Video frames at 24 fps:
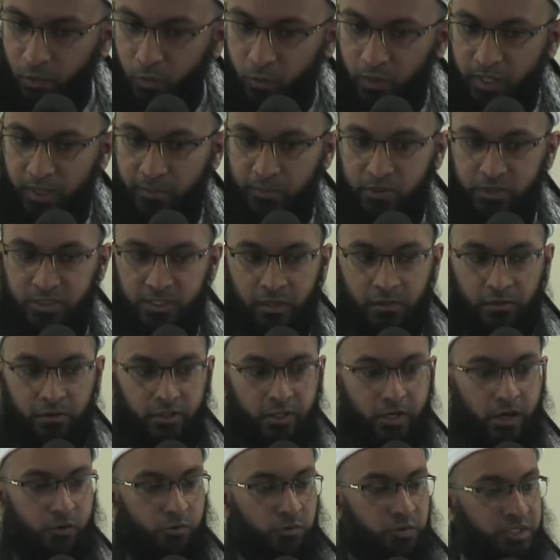when Abu Zar
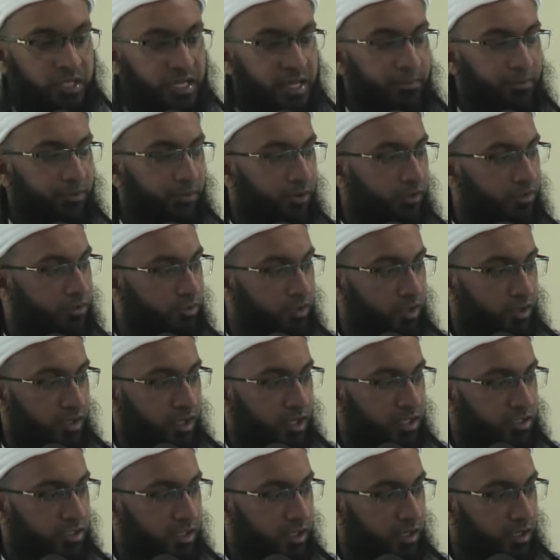radiallahu anhu came to
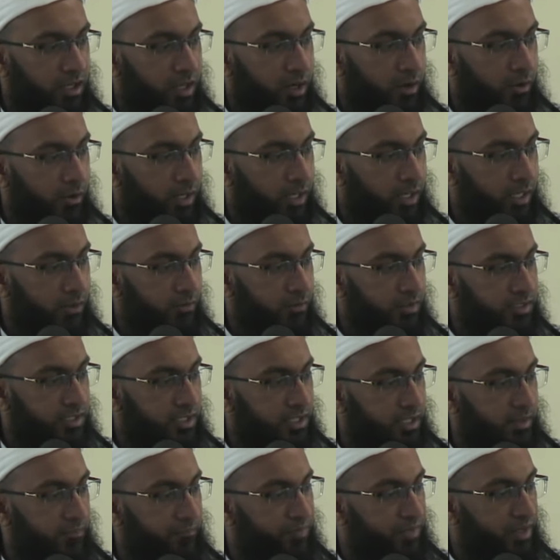Rasulullah sallallahu alayhi
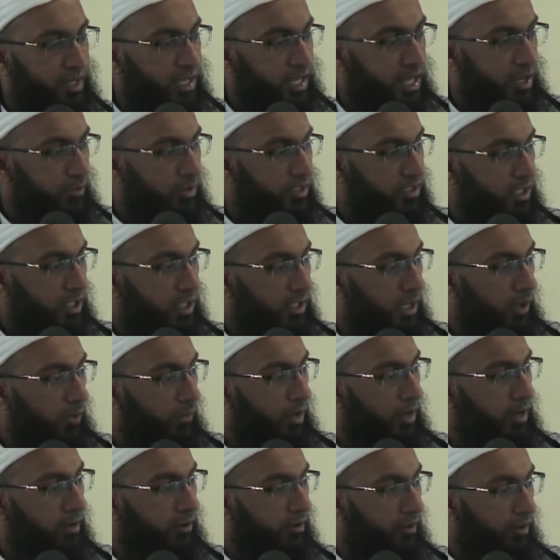wasallam, he was
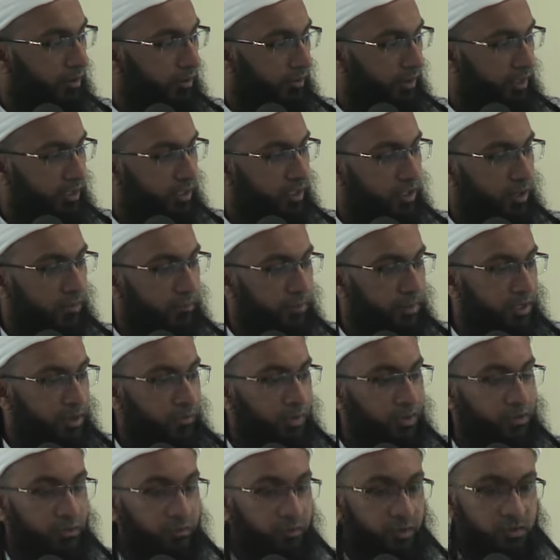unaware that the complaint
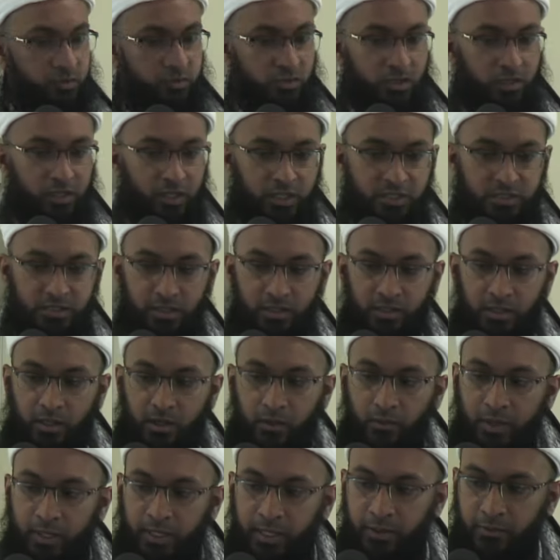went to Rasulullah
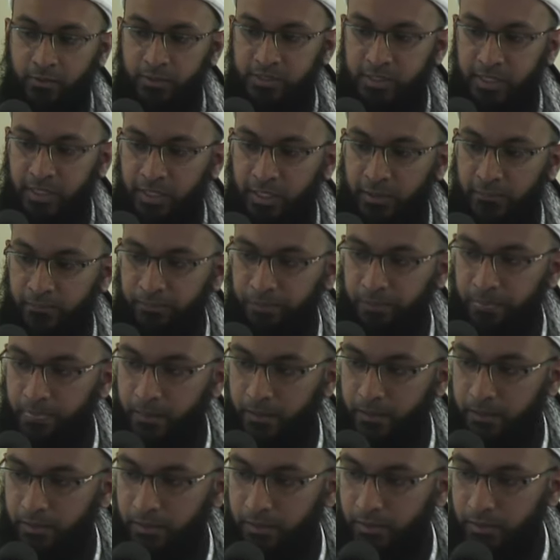sallallahu alayhi wasallam.
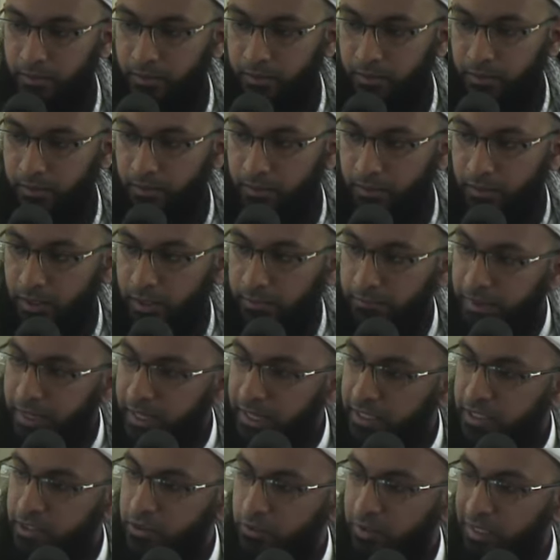And
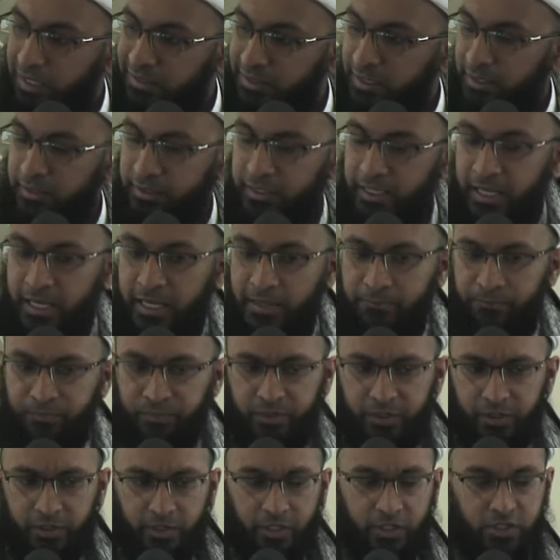mind you, at that
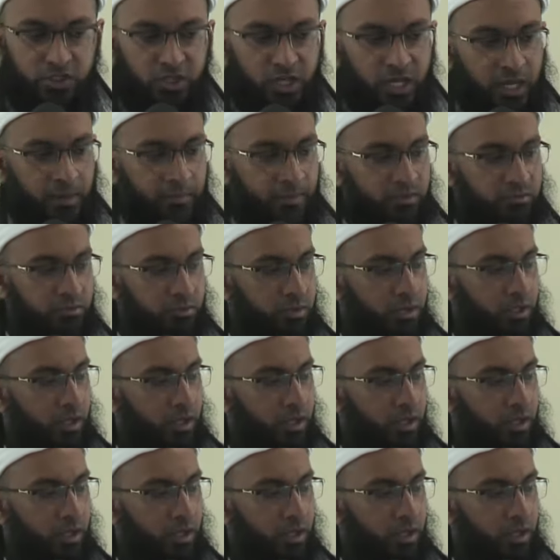time, the Sahabas,